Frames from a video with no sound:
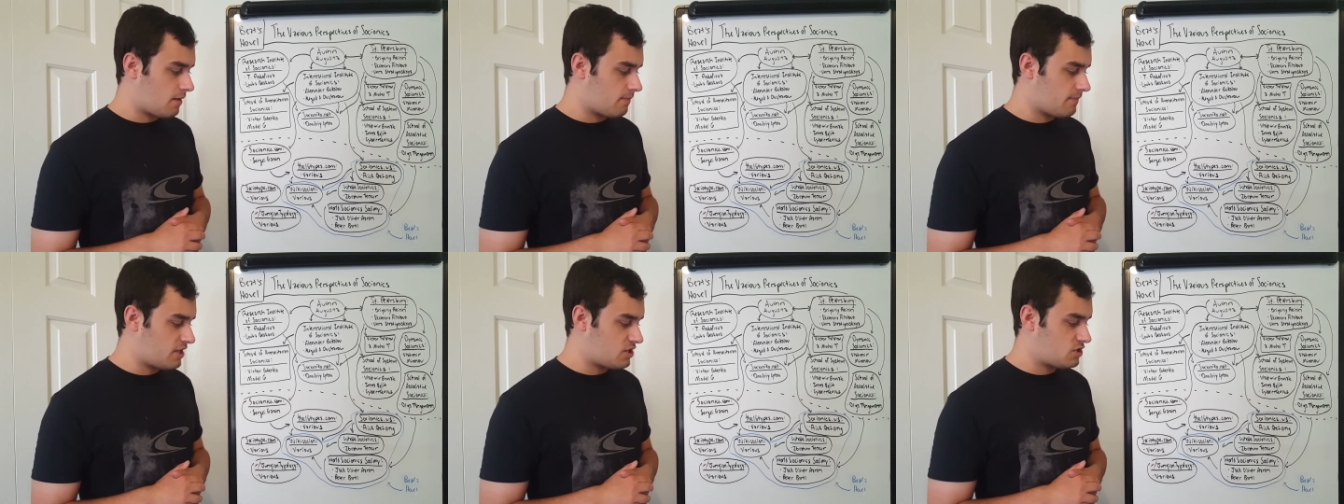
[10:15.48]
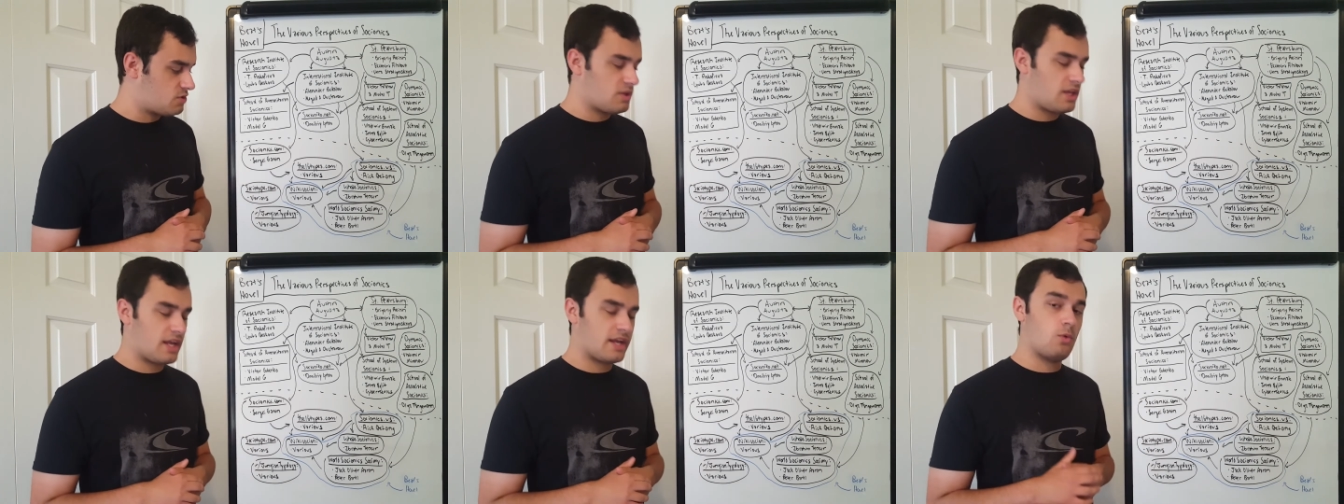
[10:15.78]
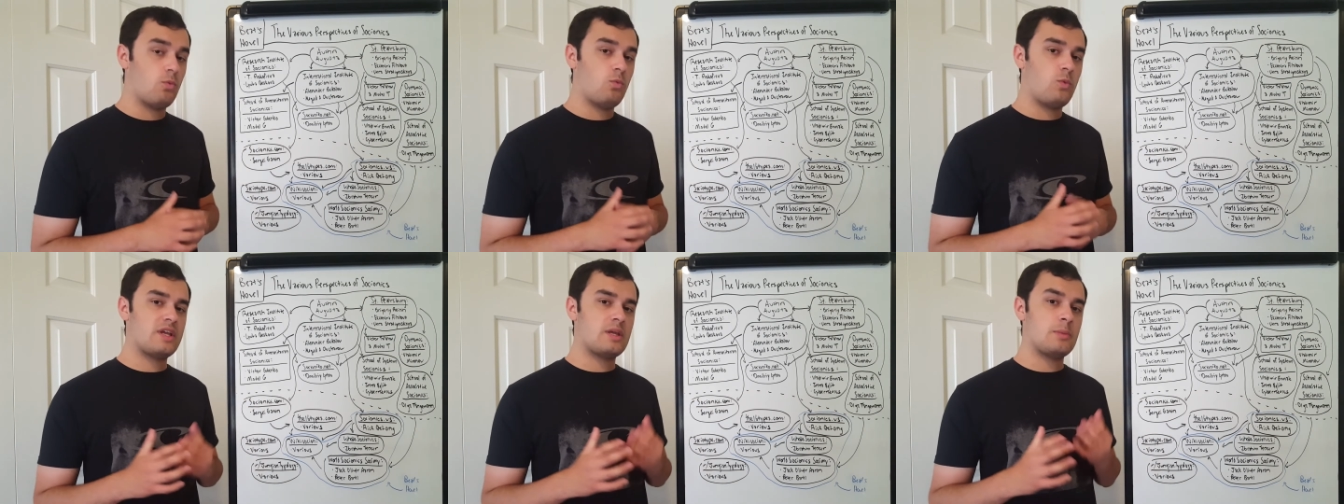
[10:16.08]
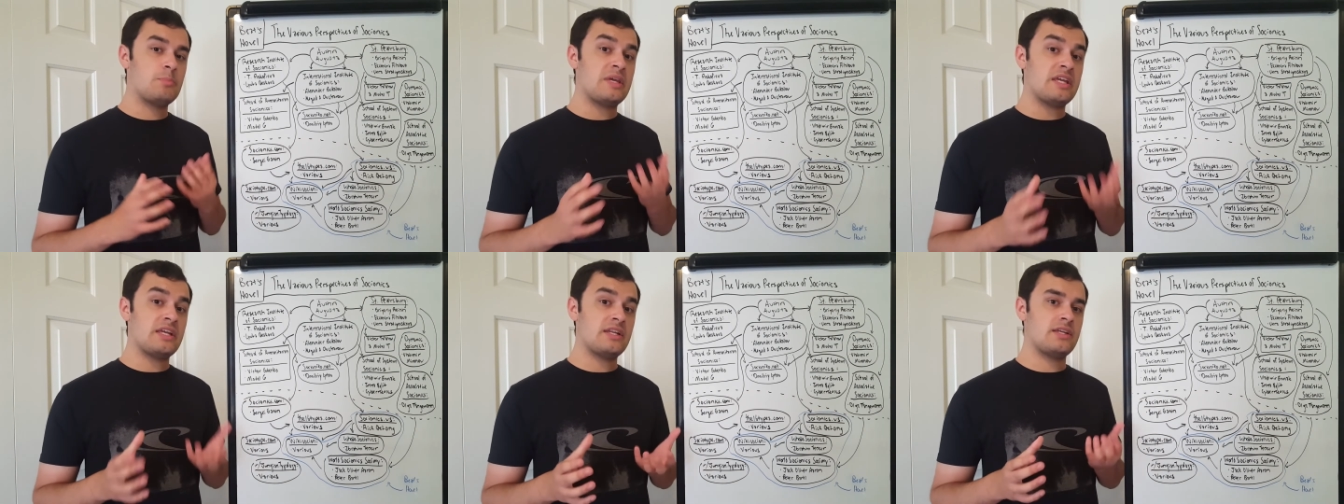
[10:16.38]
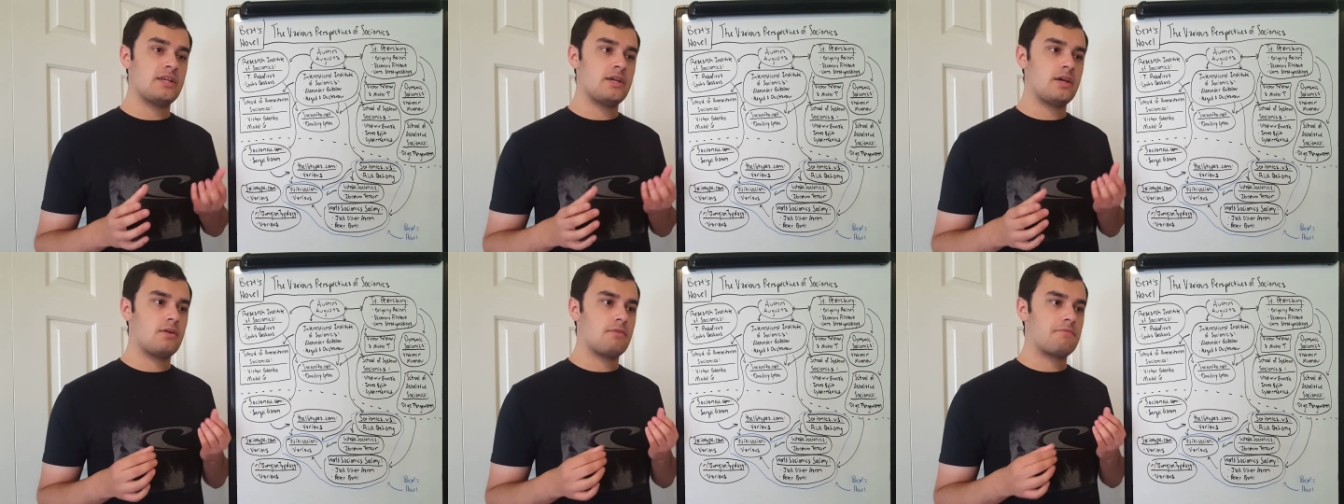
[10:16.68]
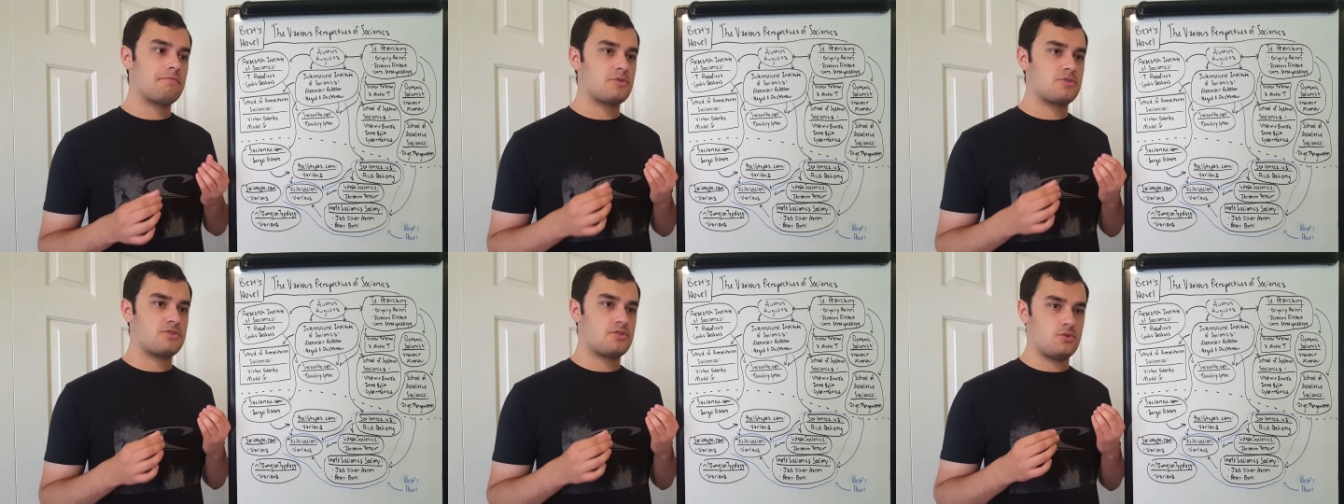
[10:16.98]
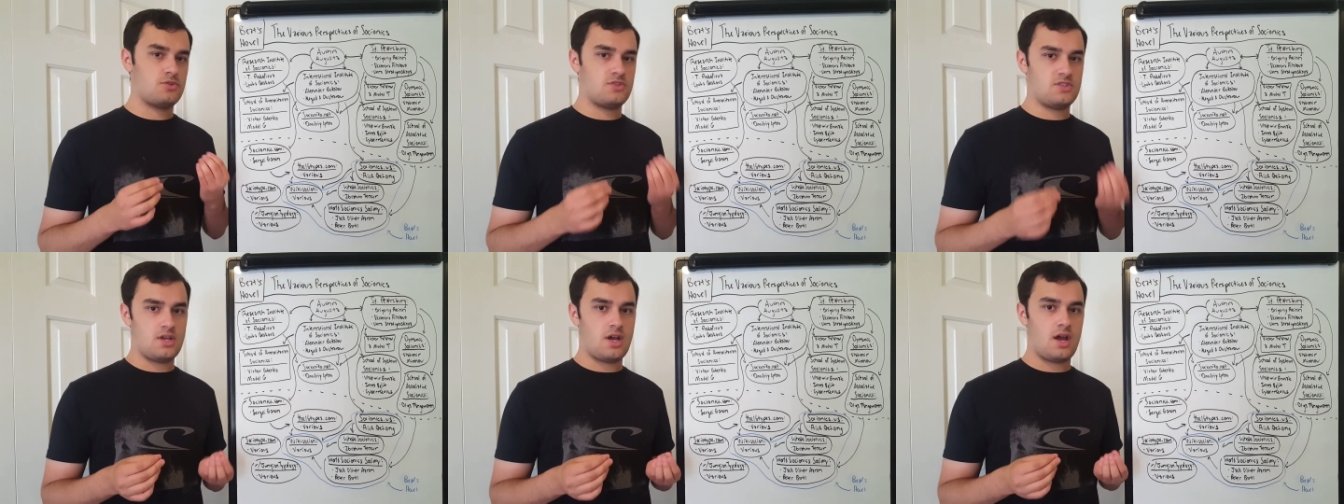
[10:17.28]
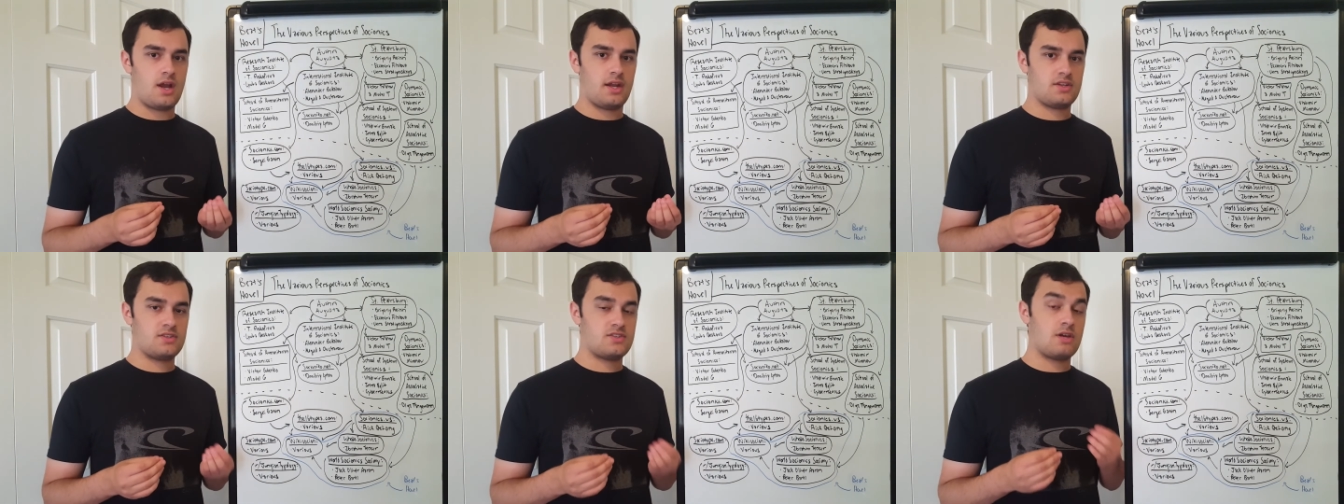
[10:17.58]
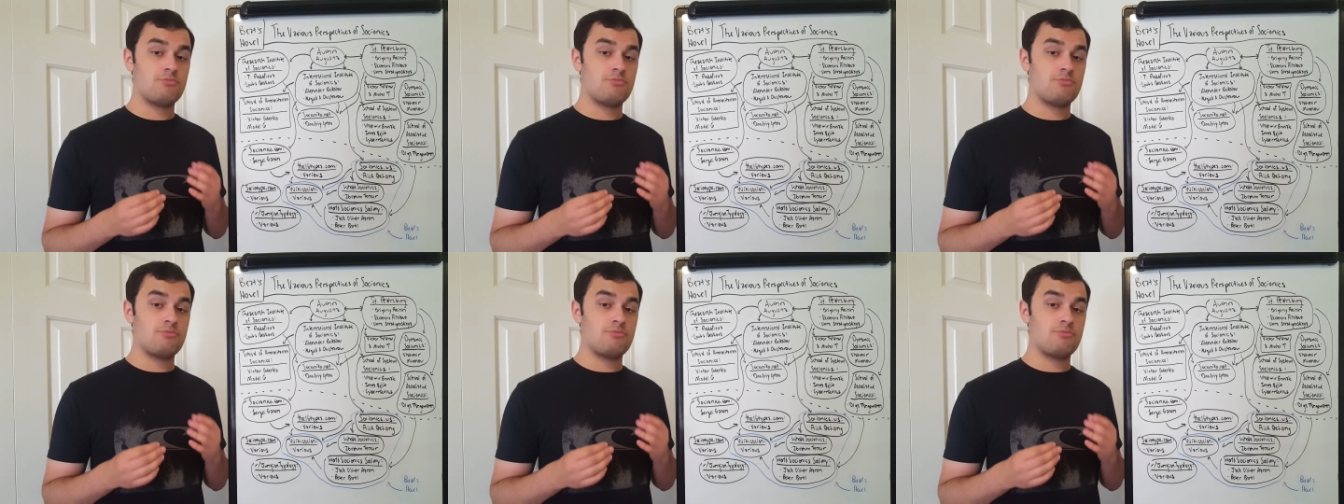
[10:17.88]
It's like a Wikipedia for socionics.